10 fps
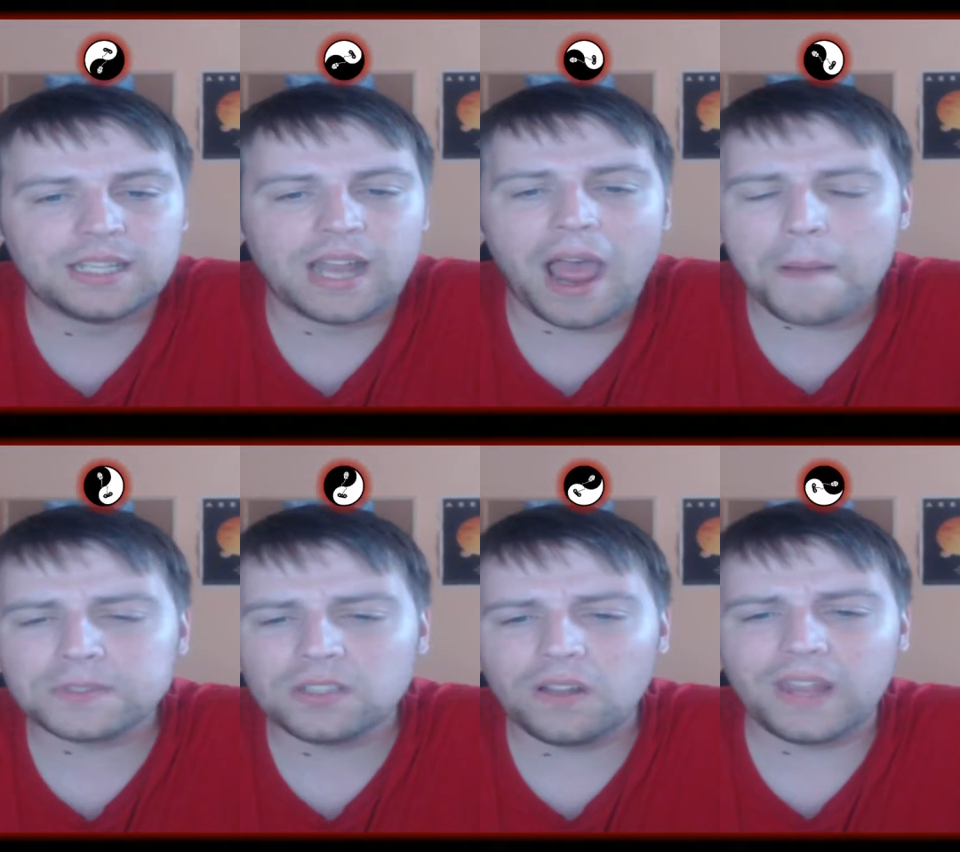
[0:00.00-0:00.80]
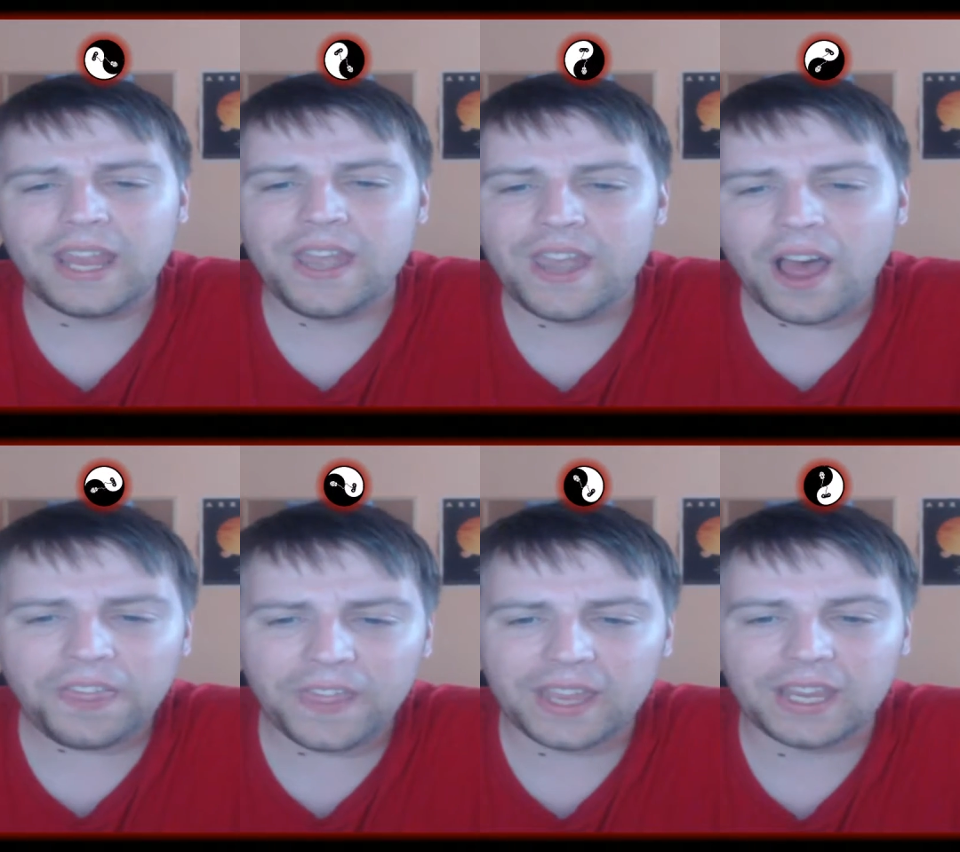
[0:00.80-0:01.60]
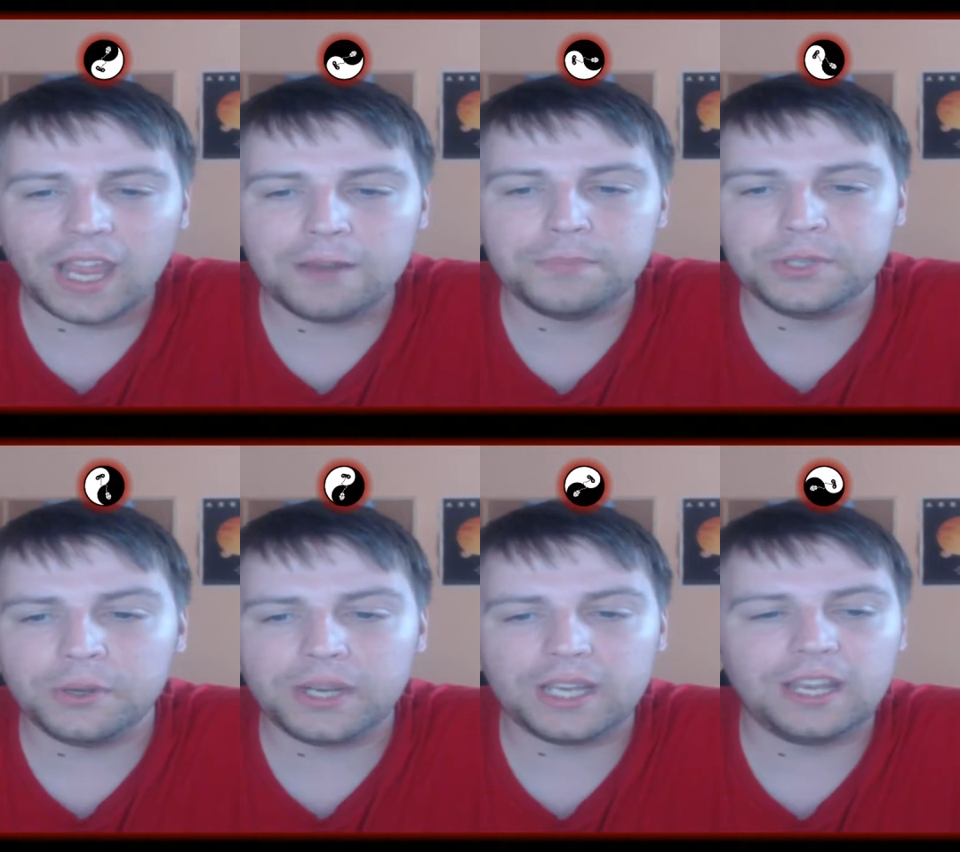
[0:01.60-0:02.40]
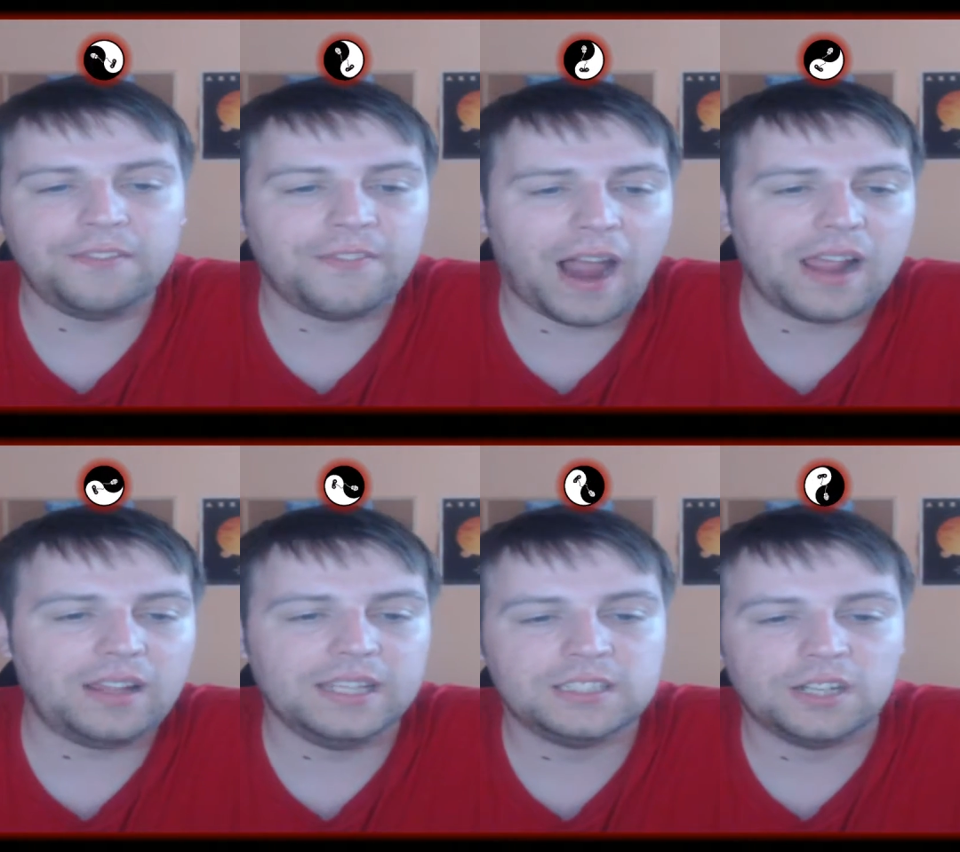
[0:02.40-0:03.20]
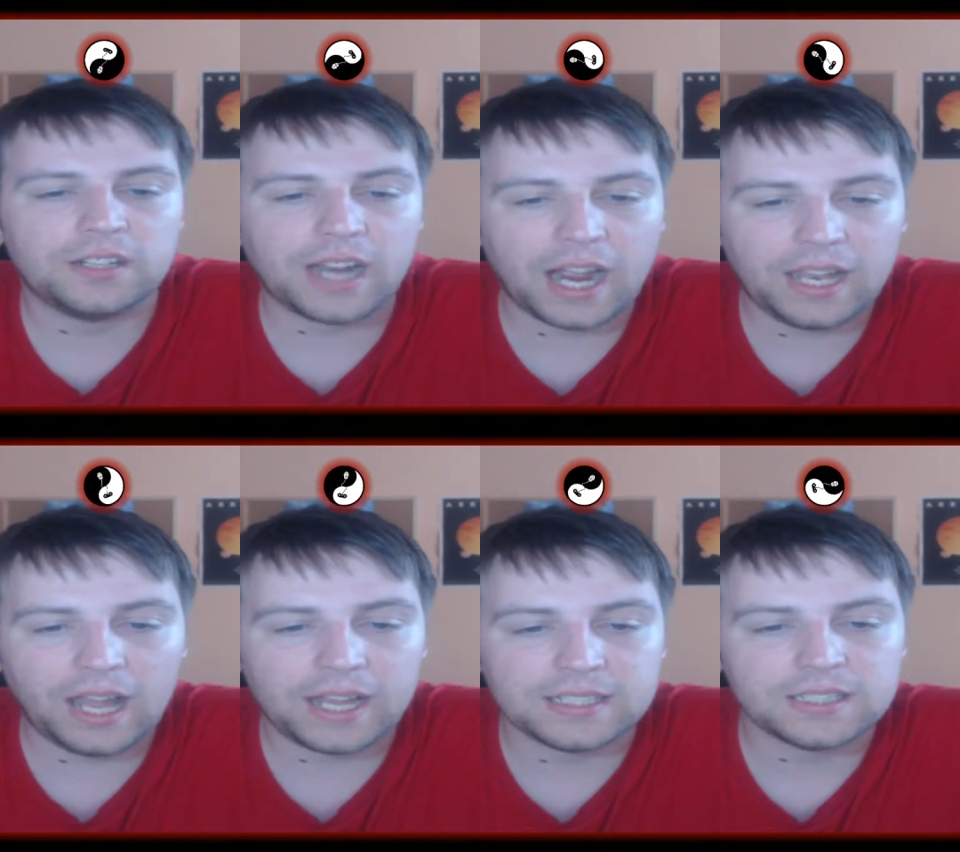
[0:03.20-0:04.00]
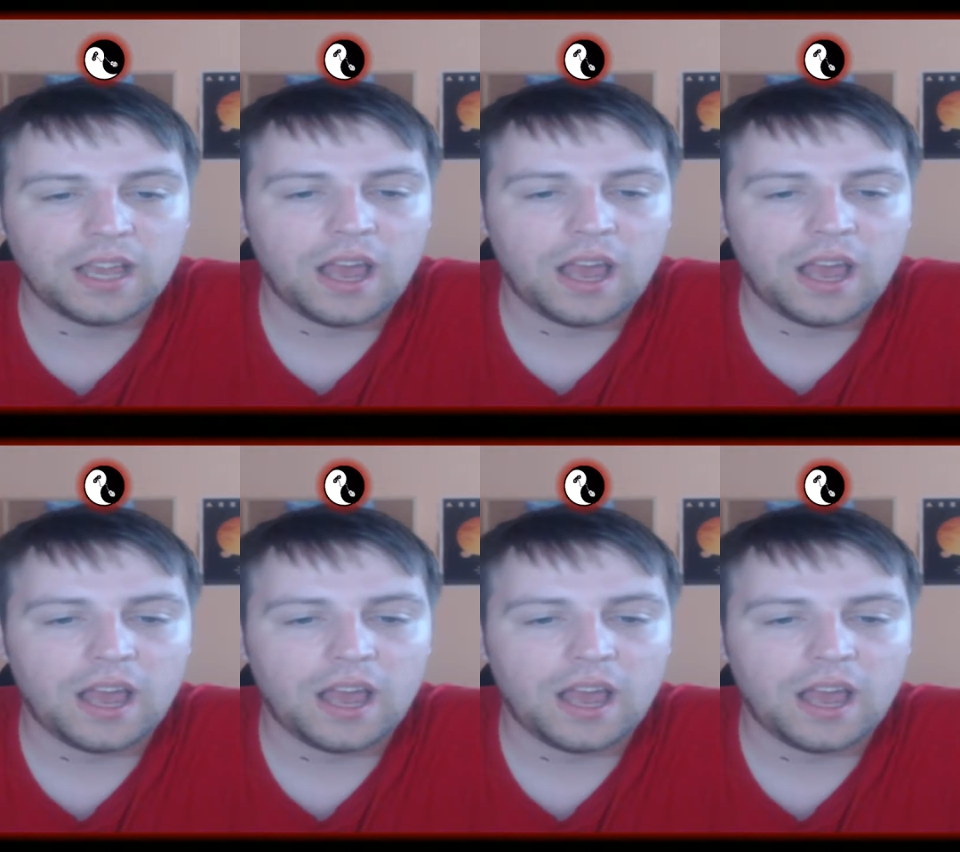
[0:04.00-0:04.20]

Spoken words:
and absolutely nothing in Mutiny violates their guidelines.